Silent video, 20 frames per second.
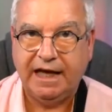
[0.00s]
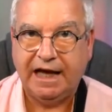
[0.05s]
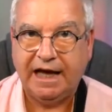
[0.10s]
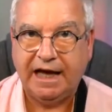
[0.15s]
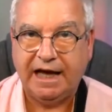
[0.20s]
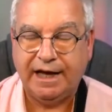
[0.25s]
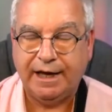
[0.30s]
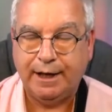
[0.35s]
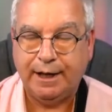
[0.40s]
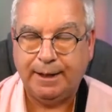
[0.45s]

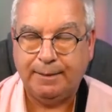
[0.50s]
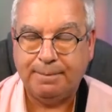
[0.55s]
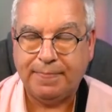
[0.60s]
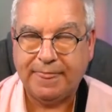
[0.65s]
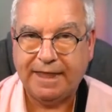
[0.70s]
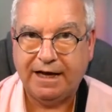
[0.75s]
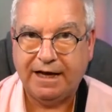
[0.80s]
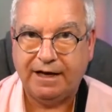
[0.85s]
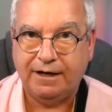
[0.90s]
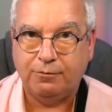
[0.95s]
Um,
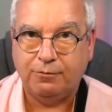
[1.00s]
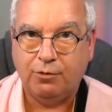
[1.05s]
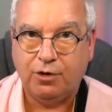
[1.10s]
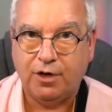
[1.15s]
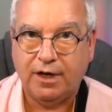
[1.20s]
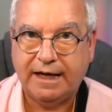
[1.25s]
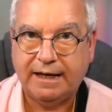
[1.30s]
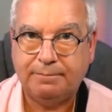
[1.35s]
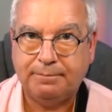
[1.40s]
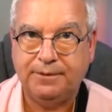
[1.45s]
and what
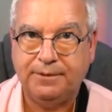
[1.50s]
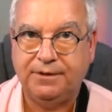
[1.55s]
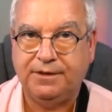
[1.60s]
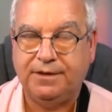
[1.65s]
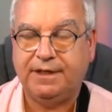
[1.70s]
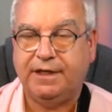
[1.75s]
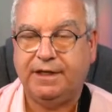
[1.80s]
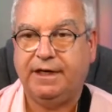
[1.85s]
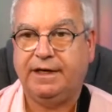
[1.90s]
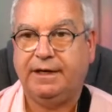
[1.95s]

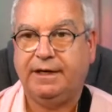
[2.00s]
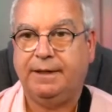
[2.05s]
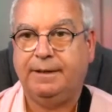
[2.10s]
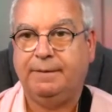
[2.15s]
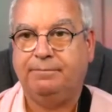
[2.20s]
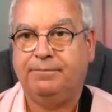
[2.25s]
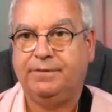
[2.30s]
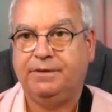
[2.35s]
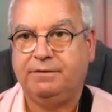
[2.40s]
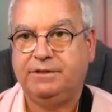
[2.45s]
happened,
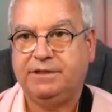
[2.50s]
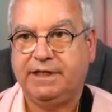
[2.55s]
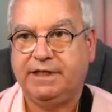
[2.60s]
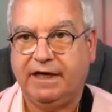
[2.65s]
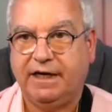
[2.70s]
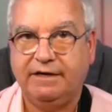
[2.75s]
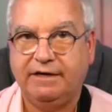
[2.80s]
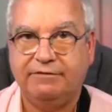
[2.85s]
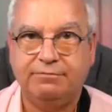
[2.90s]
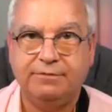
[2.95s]
um, there was a
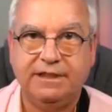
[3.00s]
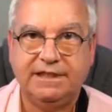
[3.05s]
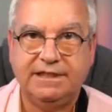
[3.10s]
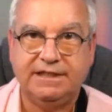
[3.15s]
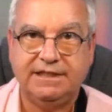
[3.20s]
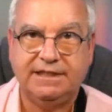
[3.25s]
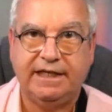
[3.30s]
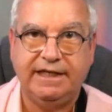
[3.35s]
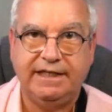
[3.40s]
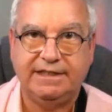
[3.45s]
guy from the
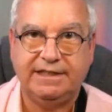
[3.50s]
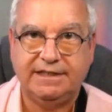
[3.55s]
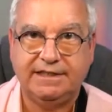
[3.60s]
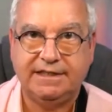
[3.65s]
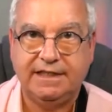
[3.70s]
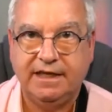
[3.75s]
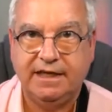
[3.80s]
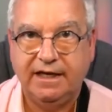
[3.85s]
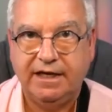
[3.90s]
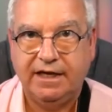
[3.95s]

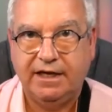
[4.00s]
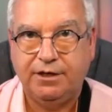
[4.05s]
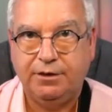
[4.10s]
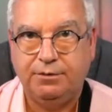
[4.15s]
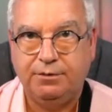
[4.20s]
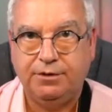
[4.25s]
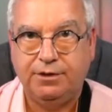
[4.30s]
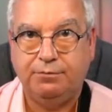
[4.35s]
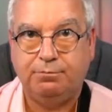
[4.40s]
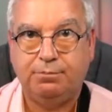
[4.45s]
States who
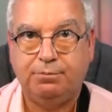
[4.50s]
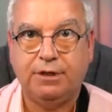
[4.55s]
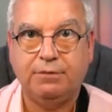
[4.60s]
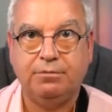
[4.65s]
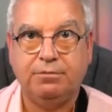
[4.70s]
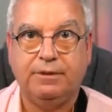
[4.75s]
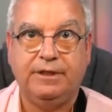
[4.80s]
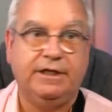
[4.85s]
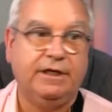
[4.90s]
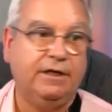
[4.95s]
you
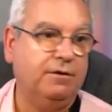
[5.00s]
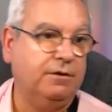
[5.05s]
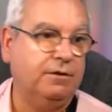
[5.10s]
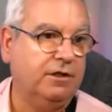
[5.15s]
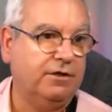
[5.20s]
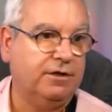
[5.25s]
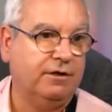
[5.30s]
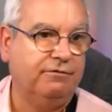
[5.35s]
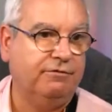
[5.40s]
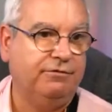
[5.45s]
probably know a
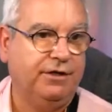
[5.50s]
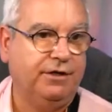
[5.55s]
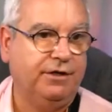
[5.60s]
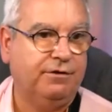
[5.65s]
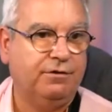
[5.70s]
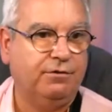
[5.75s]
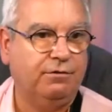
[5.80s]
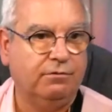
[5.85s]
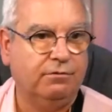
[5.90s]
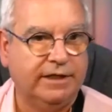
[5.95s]
lot of you
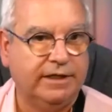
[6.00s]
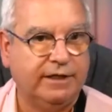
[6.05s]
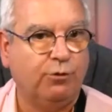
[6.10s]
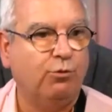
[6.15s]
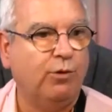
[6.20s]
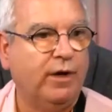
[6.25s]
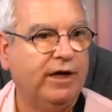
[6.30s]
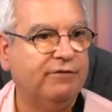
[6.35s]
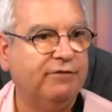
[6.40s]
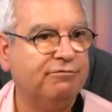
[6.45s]
called Little
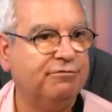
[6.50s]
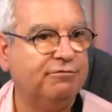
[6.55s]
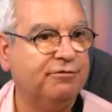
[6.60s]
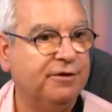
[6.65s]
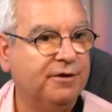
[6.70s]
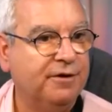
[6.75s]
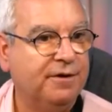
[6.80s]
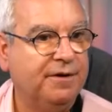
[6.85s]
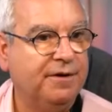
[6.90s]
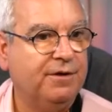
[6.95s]
Rev
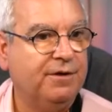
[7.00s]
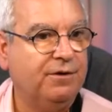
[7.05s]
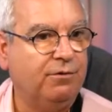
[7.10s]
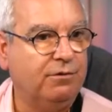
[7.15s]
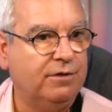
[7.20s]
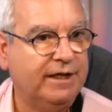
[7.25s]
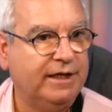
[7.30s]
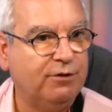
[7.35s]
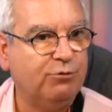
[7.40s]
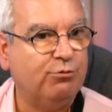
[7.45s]

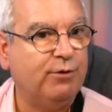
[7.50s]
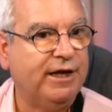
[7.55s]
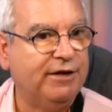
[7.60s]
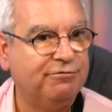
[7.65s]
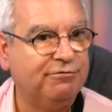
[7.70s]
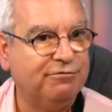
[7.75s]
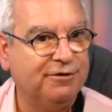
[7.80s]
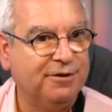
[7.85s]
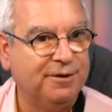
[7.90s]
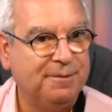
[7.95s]
or Lil
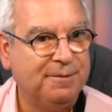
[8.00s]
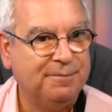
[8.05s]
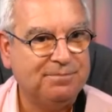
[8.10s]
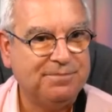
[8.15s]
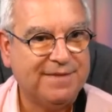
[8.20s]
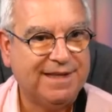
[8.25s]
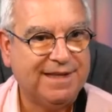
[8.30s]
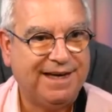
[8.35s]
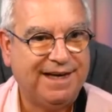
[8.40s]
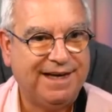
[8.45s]
Rev
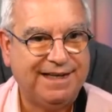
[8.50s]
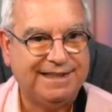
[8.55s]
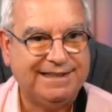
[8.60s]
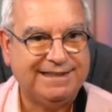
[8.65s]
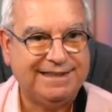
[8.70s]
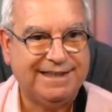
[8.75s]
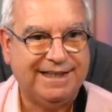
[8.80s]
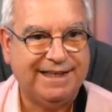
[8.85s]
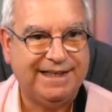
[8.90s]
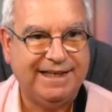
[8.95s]
and
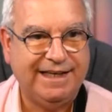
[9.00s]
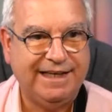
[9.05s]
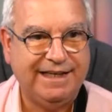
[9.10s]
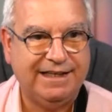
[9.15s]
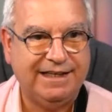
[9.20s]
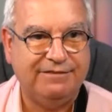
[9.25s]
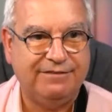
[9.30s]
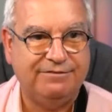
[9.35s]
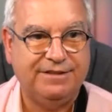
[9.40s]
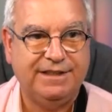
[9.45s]
uh, he
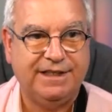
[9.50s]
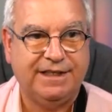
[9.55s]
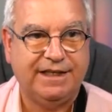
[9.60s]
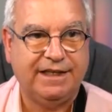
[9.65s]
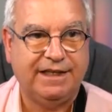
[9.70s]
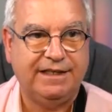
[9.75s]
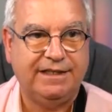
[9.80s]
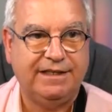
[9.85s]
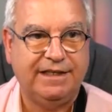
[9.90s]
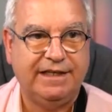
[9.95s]
lived
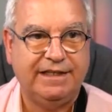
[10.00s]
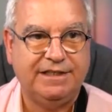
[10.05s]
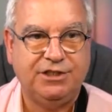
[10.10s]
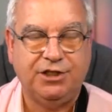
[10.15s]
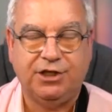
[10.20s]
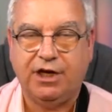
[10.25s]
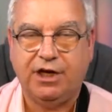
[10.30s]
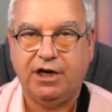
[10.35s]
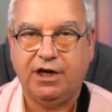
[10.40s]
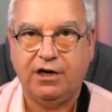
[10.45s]
uh, near
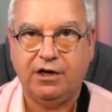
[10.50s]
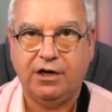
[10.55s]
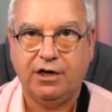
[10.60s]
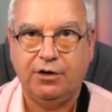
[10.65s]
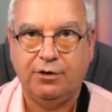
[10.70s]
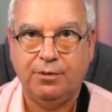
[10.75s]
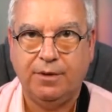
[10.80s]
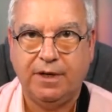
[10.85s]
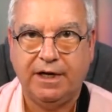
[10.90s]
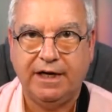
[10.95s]

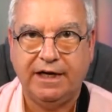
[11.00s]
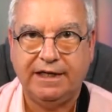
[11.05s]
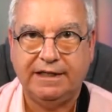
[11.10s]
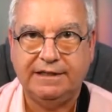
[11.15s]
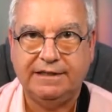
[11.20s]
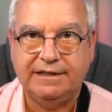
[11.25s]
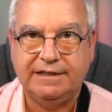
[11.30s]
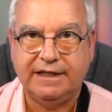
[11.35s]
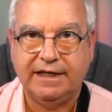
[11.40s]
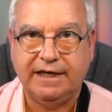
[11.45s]
Chicago,
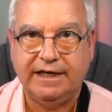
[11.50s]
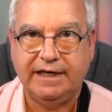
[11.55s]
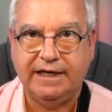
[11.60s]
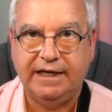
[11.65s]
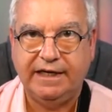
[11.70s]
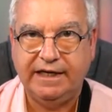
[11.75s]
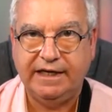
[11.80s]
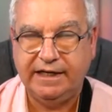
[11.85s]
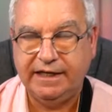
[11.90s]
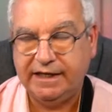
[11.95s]
and uh,
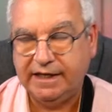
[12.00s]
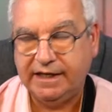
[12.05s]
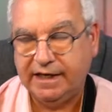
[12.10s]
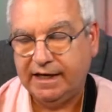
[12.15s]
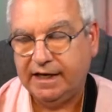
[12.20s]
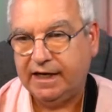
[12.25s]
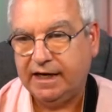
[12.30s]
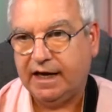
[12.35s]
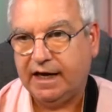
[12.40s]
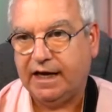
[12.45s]
he
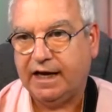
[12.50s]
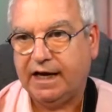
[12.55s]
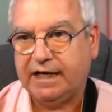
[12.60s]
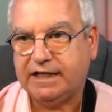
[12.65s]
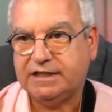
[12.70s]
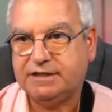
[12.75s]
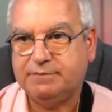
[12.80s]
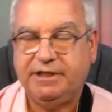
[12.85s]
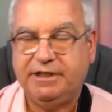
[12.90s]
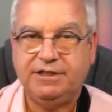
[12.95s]
uh,
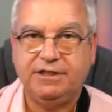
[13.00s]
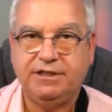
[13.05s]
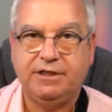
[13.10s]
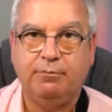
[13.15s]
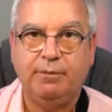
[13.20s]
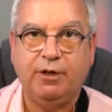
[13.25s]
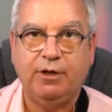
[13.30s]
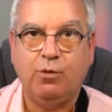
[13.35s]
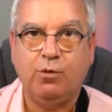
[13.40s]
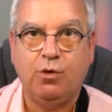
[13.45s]
asked me to the
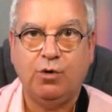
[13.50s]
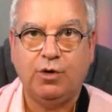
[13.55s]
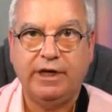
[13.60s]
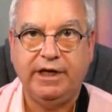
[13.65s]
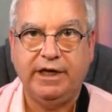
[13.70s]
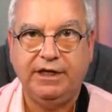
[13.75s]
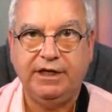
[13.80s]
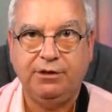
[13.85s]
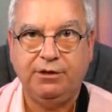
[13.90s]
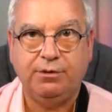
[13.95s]

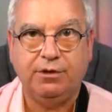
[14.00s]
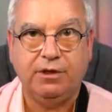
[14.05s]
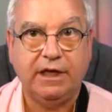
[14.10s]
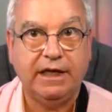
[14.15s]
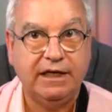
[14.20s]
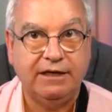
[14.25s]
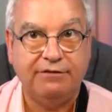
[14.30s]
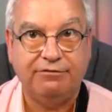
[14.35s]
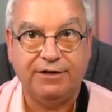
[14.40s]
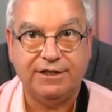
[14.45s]
Milwaukee
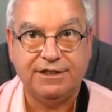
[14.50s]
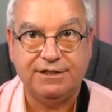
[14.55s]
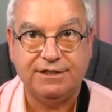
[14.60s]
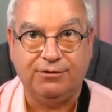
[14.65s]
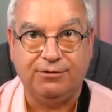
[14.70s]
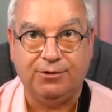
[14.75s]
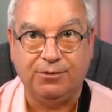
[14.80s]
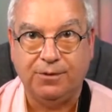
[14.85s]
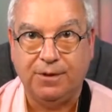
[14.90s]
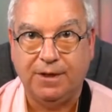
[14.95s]
Ukulele
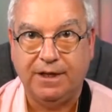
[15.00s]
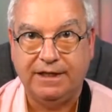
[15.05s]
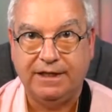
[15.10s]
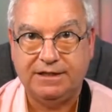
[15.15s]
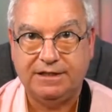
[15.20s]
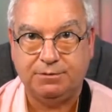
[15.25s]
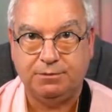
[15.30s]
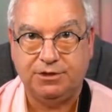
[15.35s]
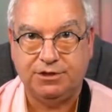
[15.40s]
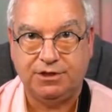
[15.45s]
Festival.
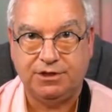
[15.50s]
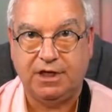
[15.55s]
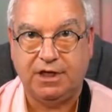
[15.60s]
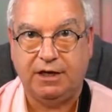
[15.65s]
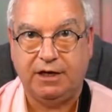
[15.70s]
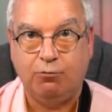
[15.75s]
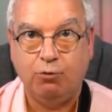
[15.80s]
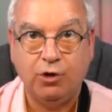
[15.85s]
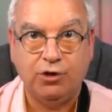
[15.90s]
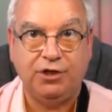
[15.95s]
This was
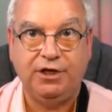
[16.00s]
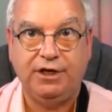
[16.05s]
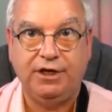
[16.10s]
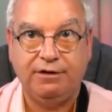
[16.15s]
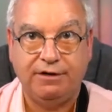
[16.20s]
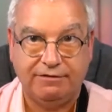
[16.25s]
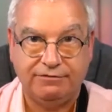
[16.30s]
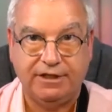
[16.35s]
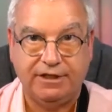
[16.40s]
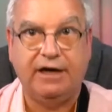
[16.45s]
like one year
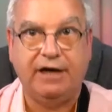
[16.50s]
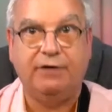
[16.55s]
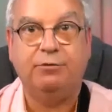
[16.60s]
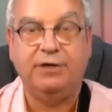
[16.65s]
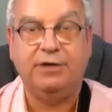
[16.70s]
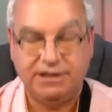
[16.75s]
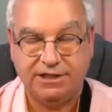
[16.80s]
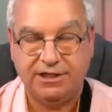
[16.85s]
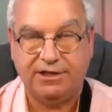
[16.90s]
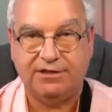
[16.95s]
after I
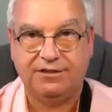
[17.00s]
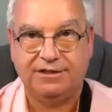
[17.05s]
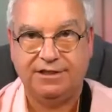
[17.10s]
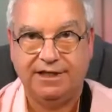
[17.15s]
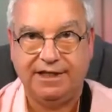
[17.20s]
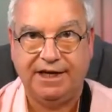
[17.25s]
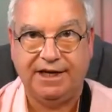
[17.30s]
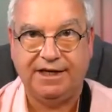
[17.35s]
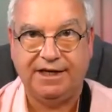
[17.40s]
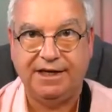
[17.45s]
restarted
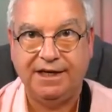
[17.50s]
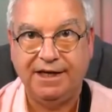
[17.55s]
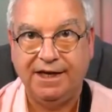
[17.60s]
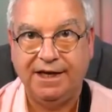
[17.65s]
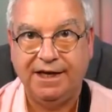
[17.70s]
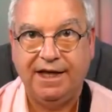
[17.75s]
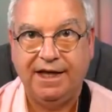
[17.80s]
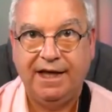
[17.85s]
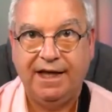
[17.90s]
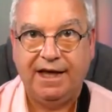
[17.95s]
again.
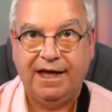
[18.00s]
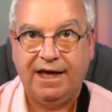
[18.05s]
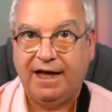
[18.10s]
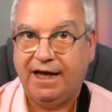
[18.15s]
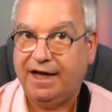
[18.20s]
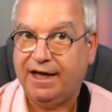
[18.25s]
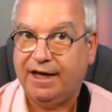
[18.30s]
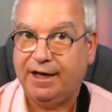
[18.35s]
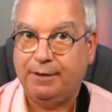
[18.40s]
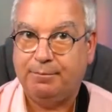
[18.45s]

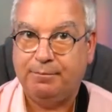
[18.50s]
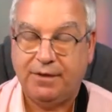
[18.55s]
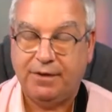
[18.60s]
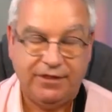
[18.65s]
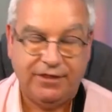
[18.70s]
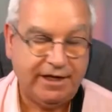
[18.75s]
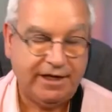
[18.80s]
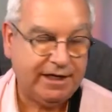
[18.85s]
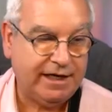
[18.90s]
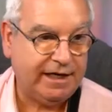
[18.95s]
Um,
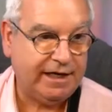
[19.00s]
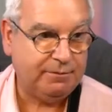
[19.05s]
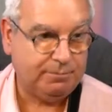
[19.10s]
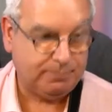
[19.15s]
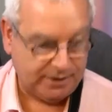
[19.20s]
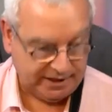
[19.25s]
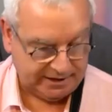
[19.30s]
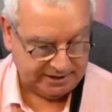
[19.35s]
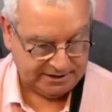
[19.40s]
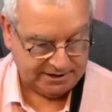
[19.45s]
then I
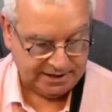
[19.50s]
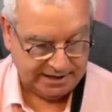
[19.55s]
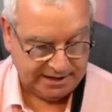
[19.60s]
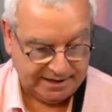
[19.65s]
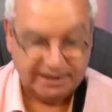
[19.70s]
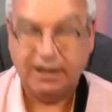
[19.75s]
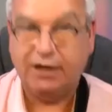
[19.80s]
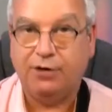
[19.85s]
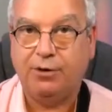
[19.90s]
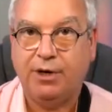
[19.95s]
played
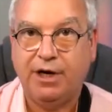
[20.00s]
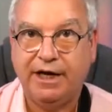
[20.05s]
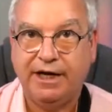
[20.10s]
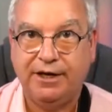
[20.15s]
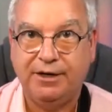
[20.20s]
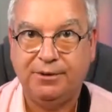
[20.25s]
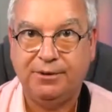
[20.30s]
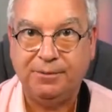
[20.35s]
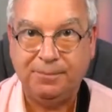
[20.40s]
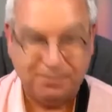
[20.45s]
Dayton,
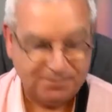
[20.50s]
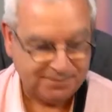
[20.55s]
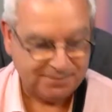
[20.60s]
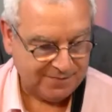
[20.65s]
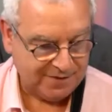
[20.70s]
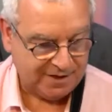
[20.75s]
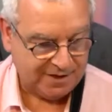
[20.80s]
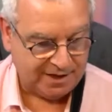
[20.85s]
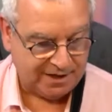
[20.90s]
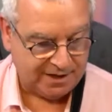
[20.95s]
Ohio.
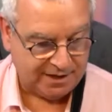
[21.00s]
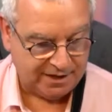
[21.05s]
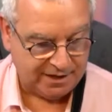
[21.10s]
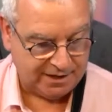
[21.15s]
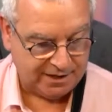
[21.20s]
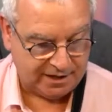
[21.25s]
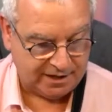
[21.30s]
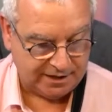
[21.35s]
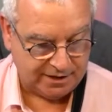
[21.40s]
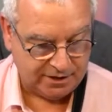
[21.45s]
Uh,
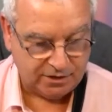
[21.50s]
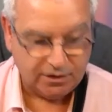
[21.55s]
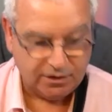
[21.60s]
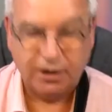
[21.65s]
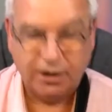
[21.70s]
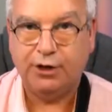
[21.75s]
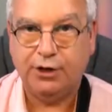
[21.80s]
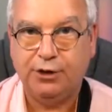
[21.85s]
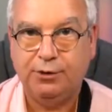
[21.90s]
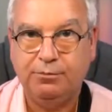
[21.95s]
I got
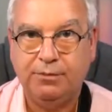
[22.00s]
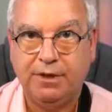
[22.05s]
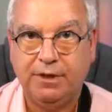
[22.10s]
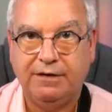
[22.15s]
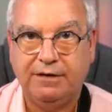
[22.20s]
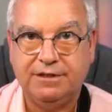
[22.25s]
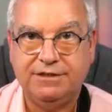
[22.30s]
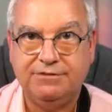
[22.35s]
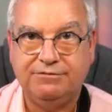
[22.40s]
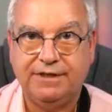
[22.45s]
home. I
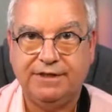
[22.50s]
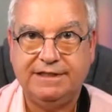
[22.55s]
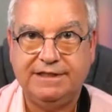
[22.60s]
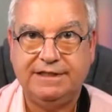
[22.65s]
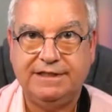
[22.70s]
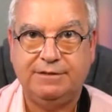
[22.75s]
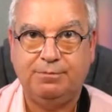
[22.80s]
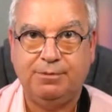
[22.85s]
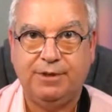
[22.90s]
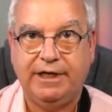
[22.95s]
was
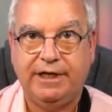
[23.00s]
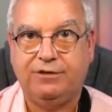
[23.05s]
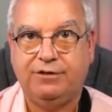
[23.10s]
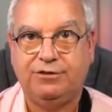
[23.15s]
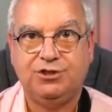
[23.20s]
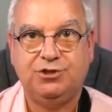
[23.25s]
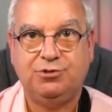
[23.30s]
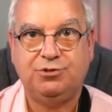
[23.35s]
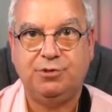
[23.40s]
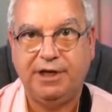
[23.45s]
invited to play in
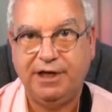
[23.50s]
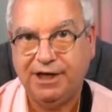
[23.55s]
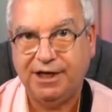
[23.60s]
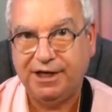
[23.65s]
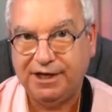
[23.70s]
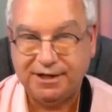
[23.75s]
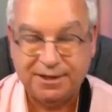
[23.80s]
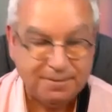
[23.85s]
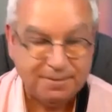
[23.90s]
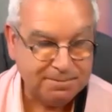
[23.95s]

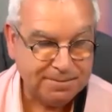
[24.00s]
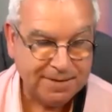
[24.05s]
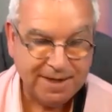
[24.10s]
Australia,